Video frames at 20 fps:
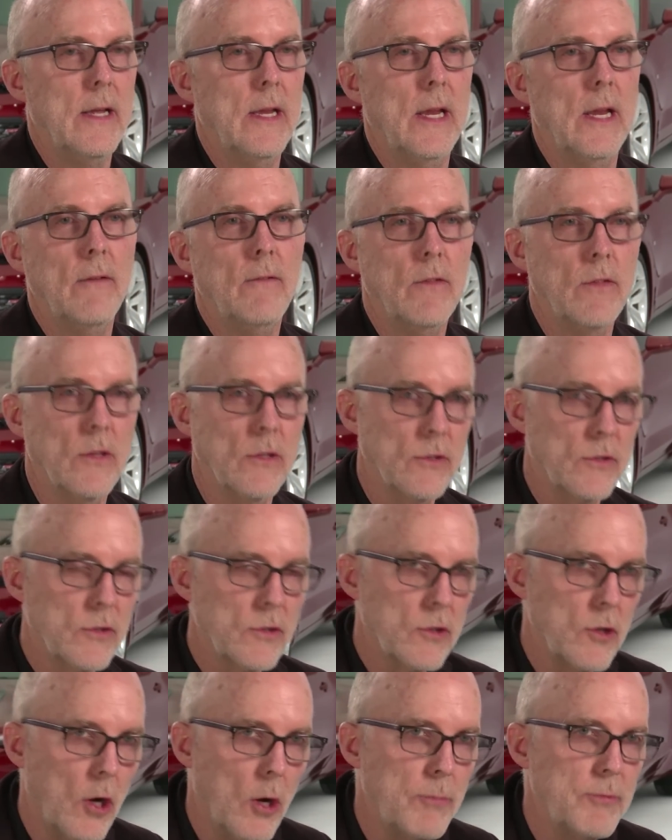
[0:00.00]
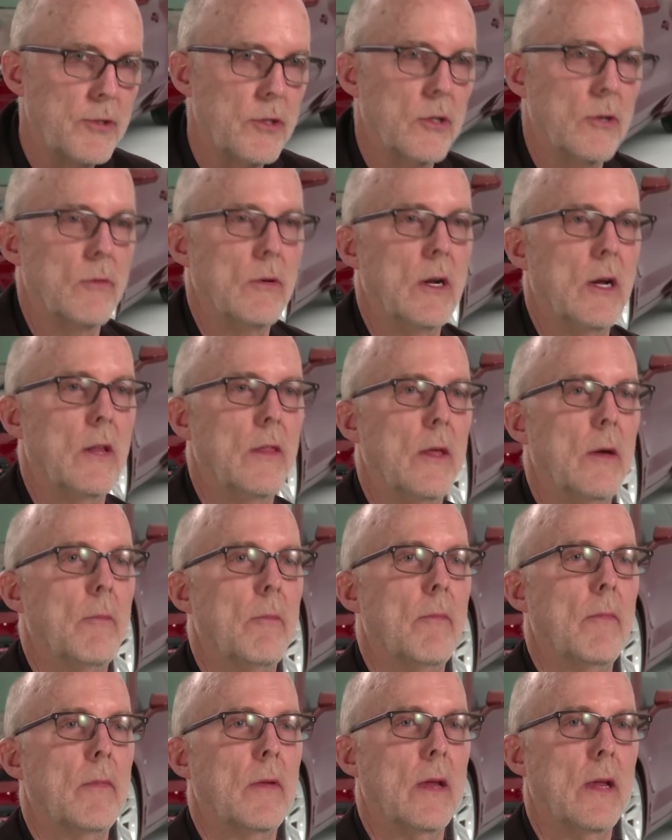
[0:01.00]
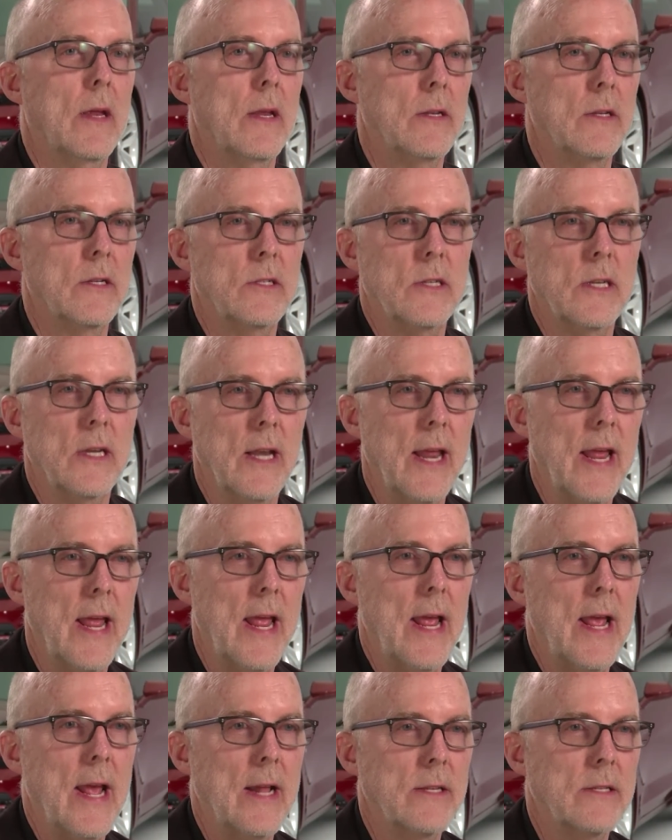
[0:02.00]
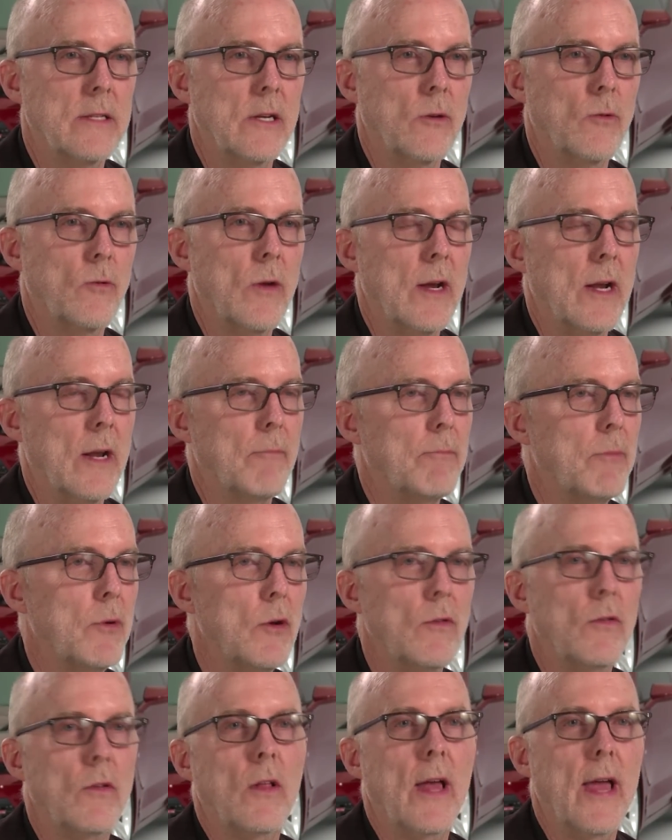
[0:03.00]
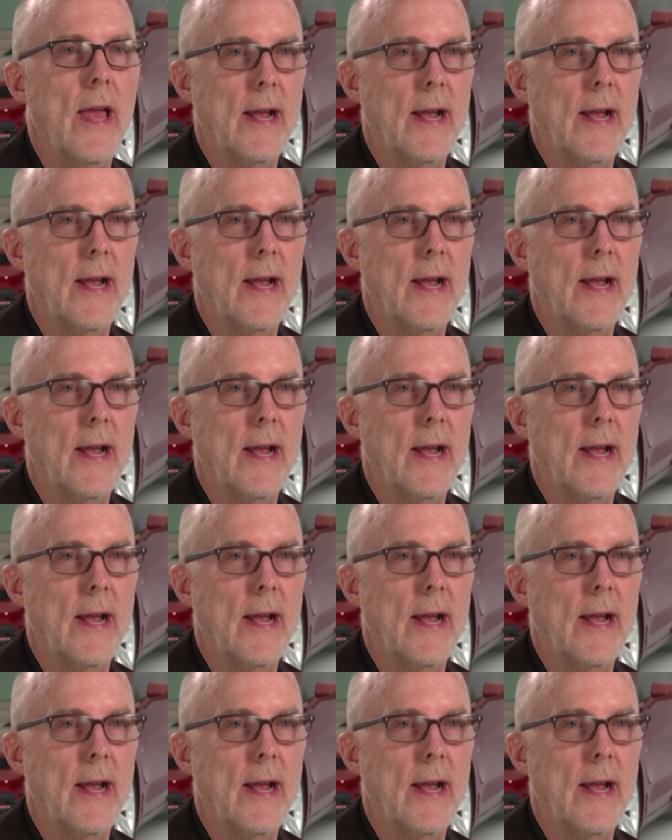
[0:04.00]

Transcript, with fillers: even the sculpture around them, just enhance and create a beautiful